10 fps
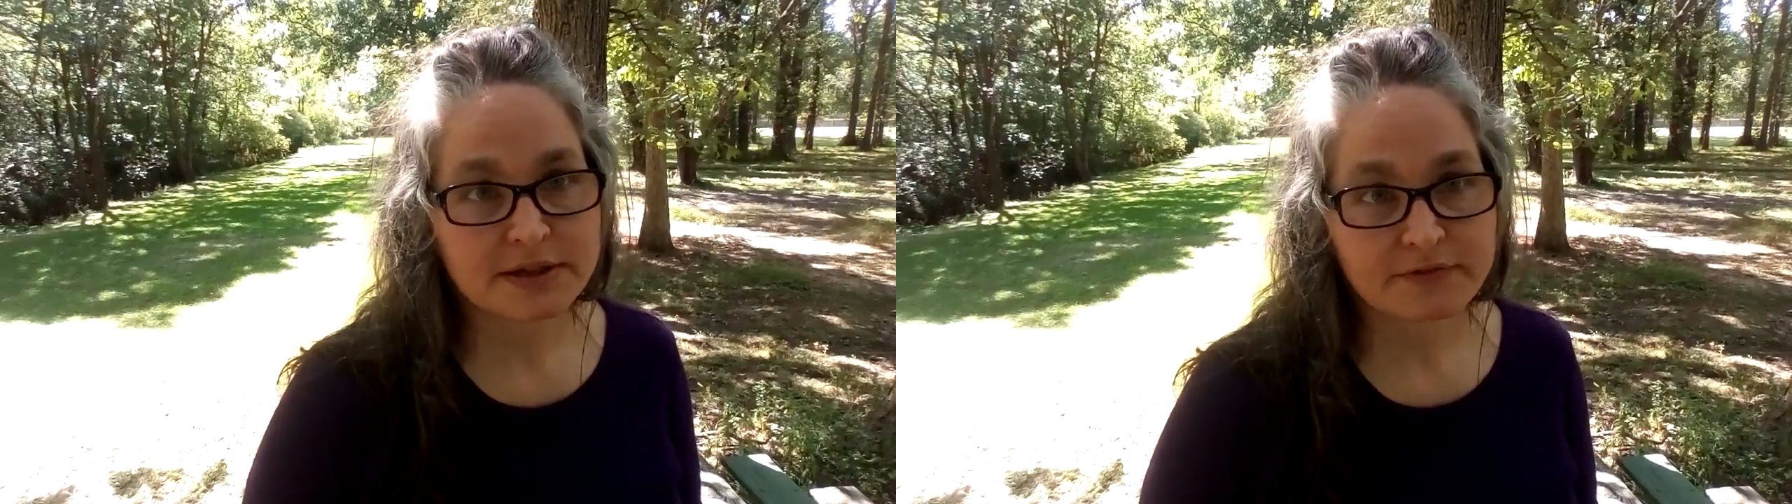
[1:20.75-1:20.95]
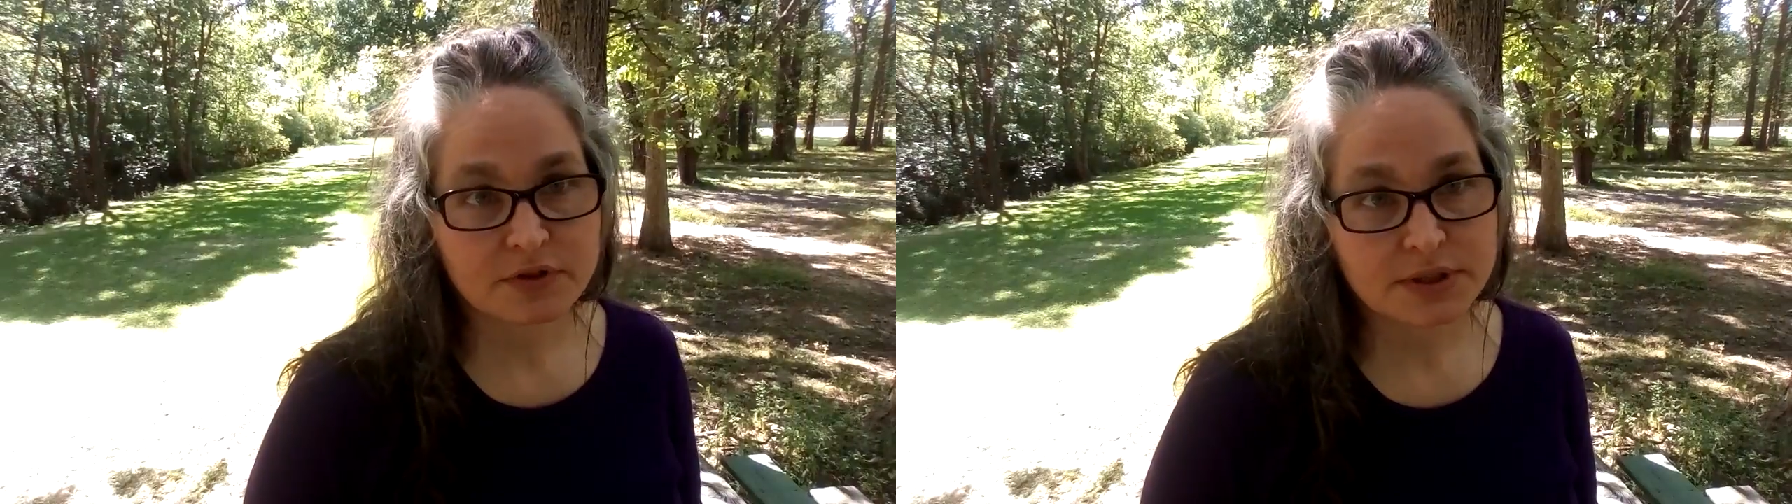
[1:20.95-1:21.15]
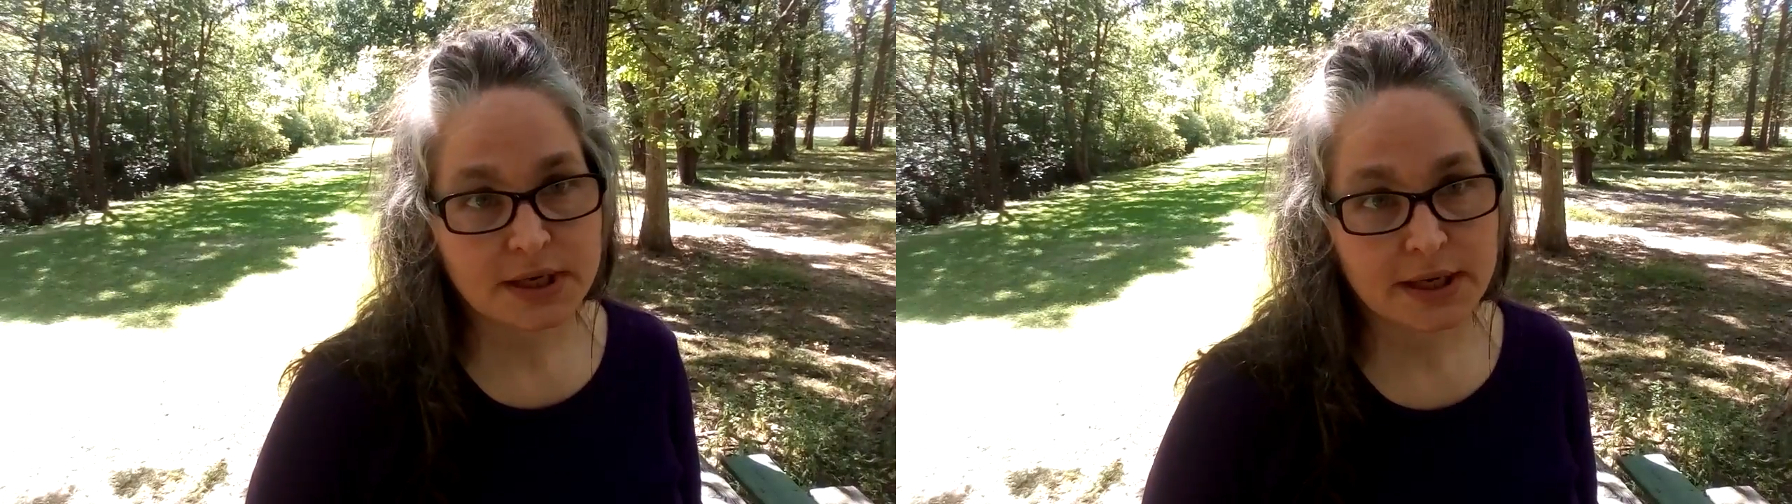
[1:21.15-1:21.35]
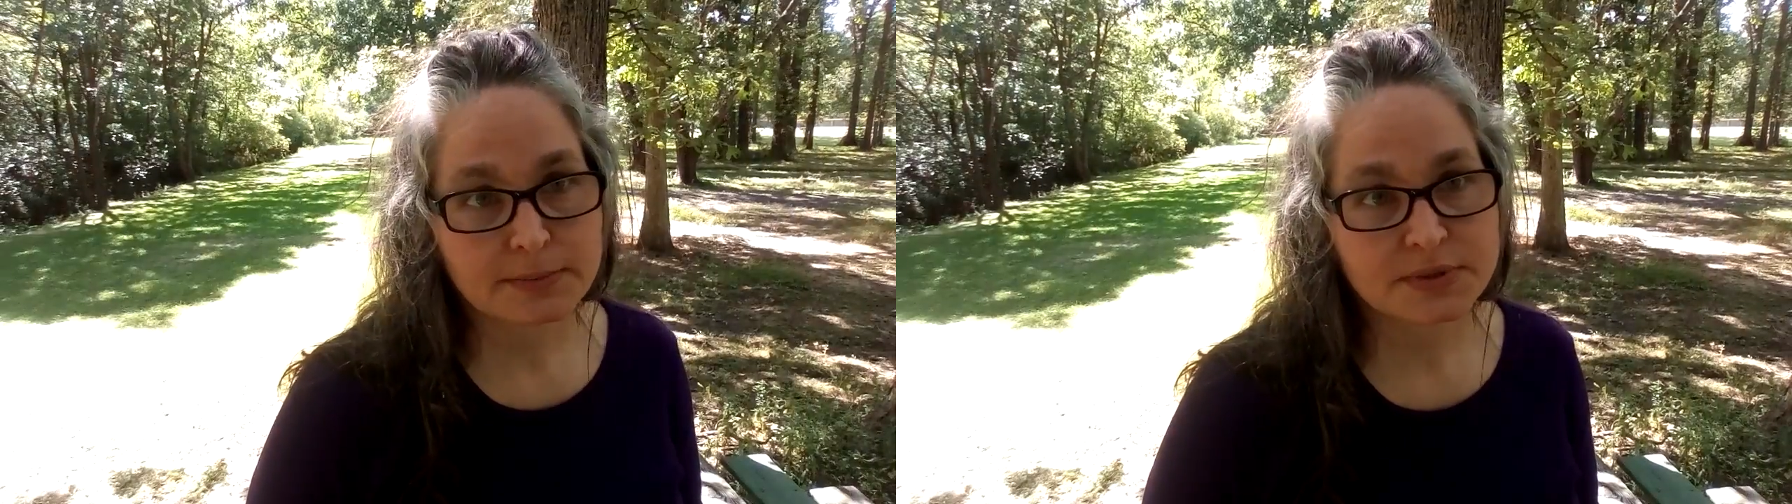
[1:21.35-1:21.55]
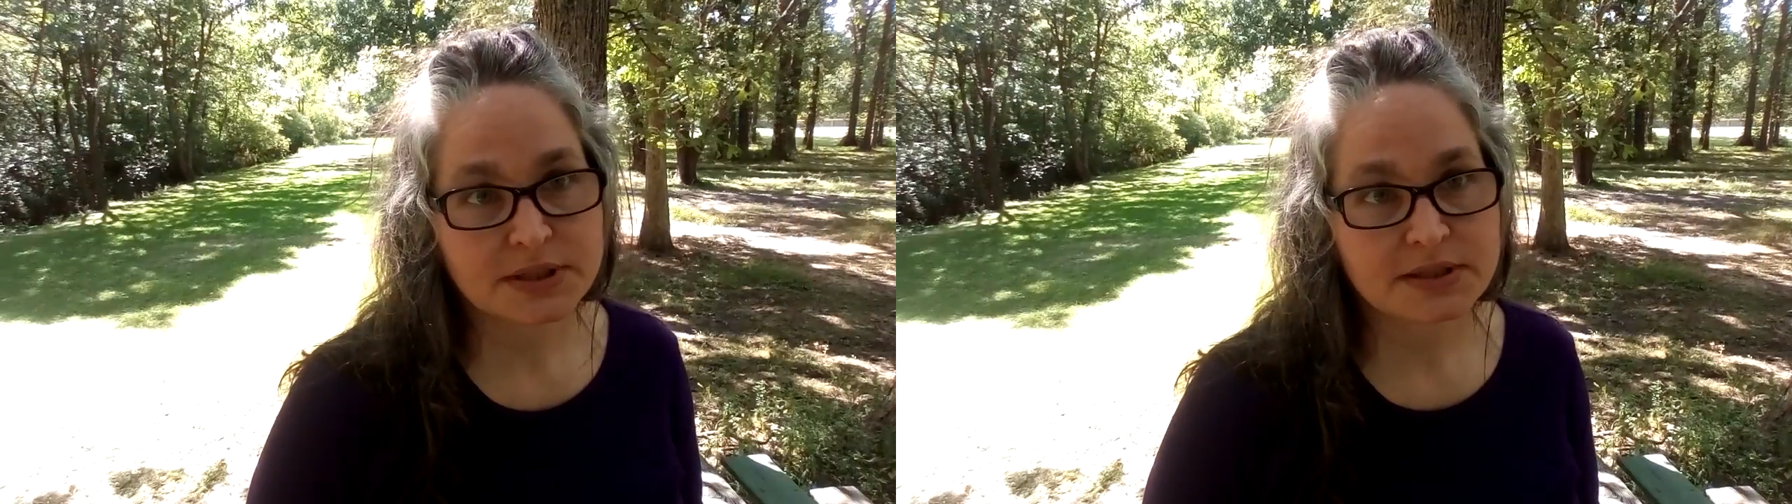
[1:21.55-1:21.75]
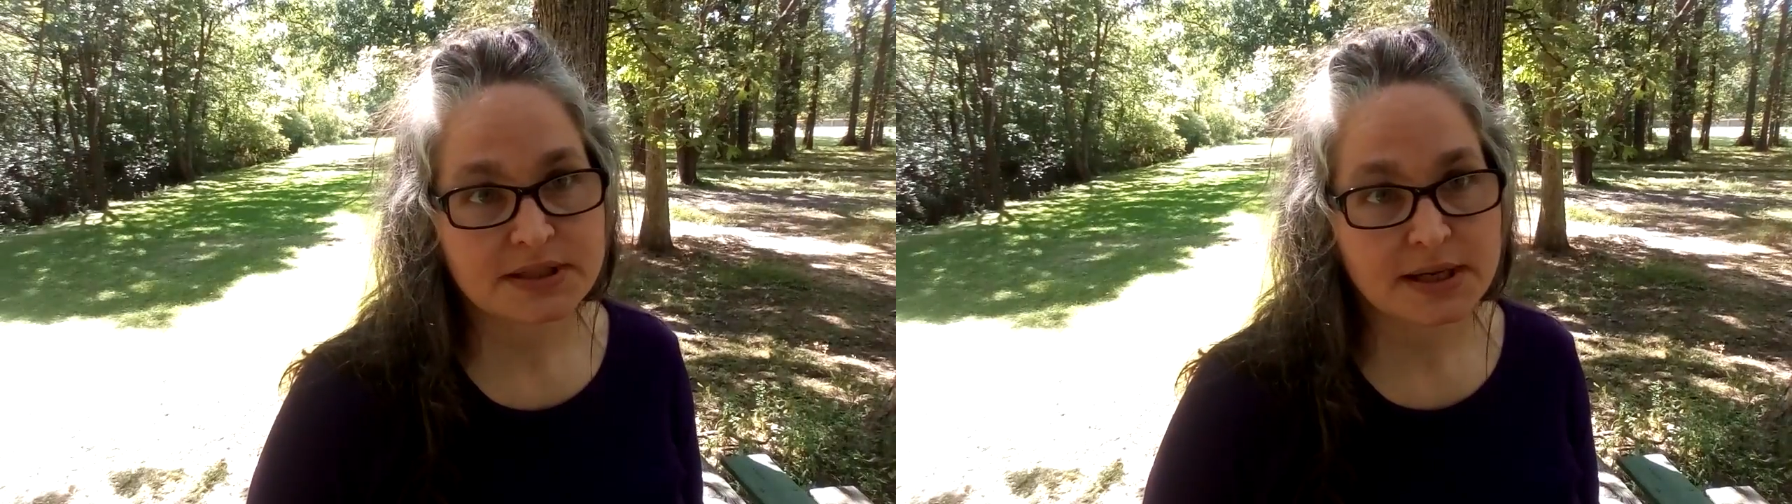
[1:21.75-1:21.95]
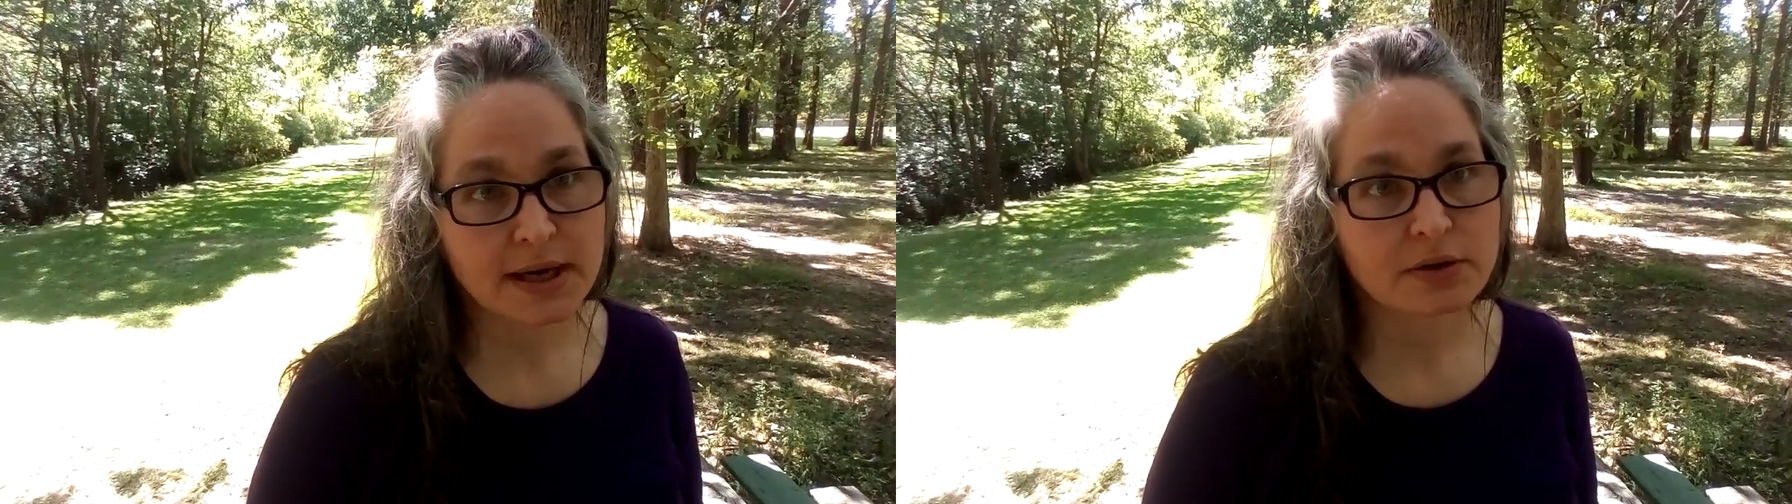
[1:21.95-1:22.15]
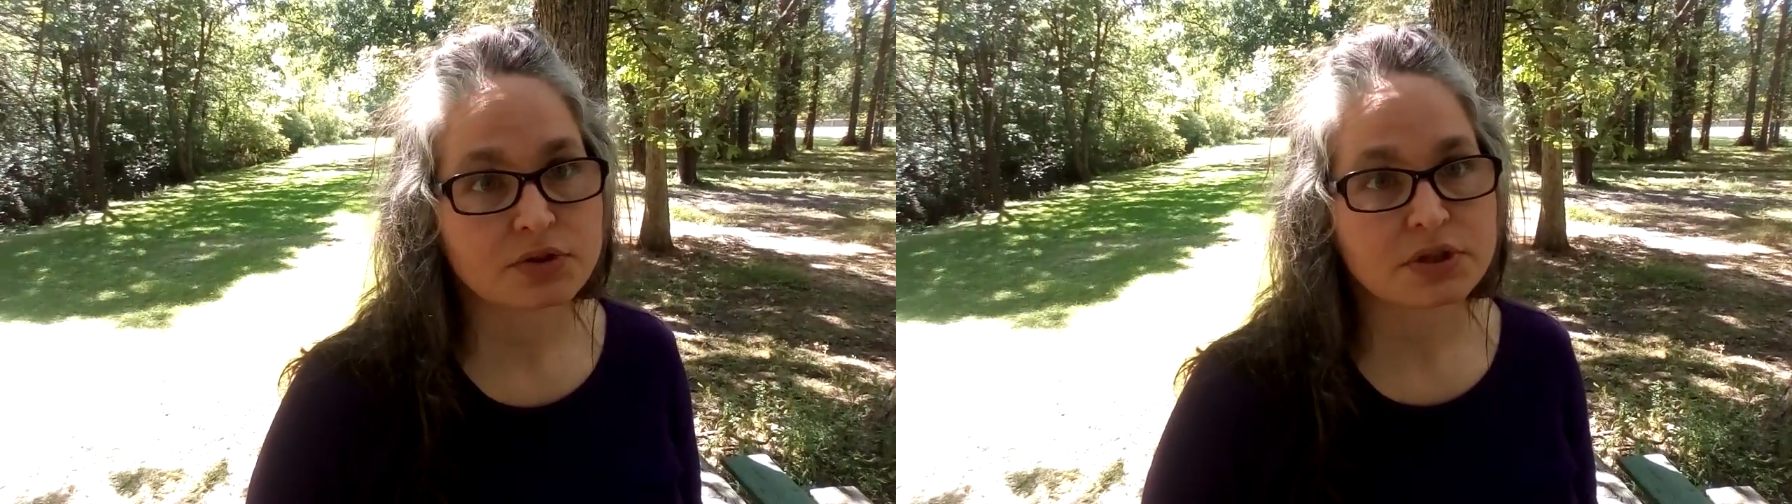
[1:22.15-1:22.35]
different types and
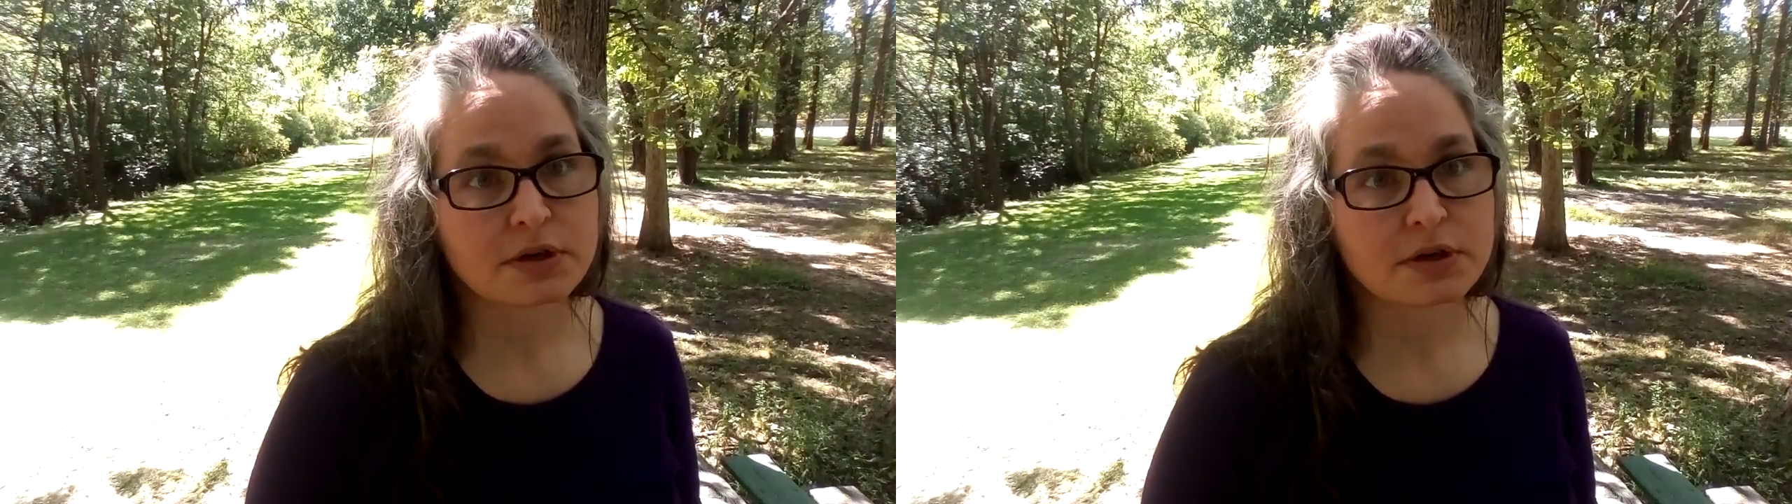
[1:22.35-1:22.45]
styles